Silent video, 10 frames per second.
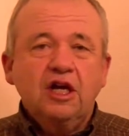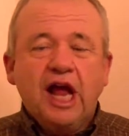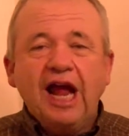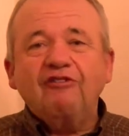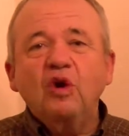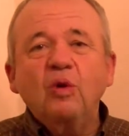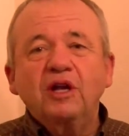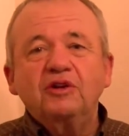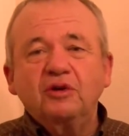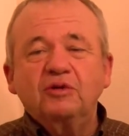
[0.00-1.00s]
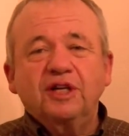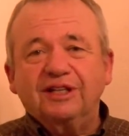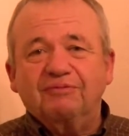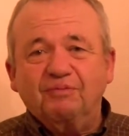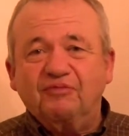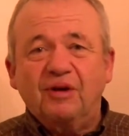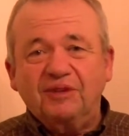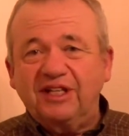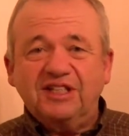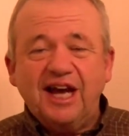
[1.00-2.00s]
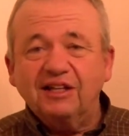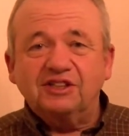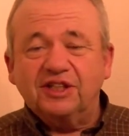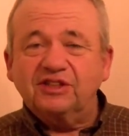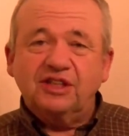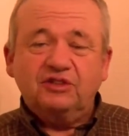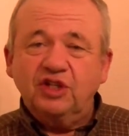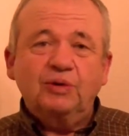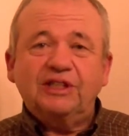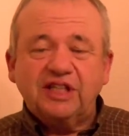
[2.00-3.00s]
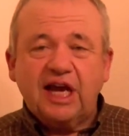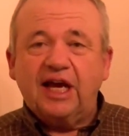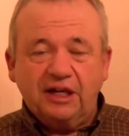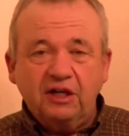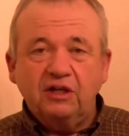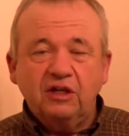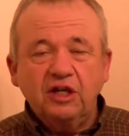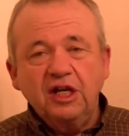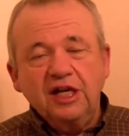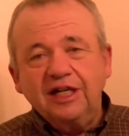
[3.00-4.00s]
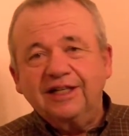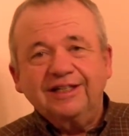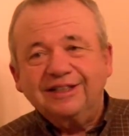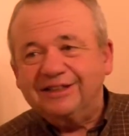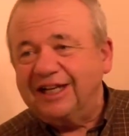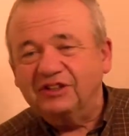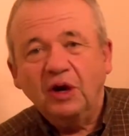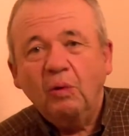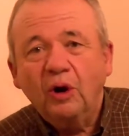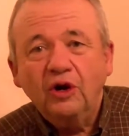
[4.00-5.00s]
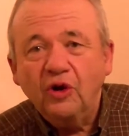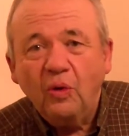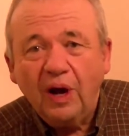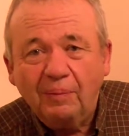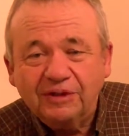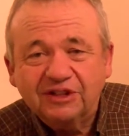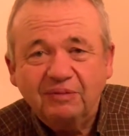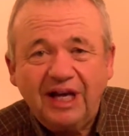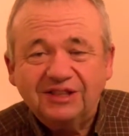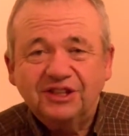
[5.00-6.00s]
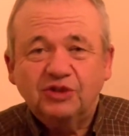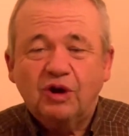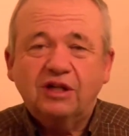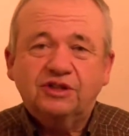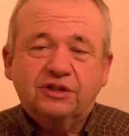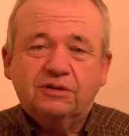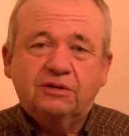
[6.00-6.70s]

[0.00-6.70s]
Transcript: Everyone knew that from the intelligence that the U.S. had, that there were no weapons of mass destruction.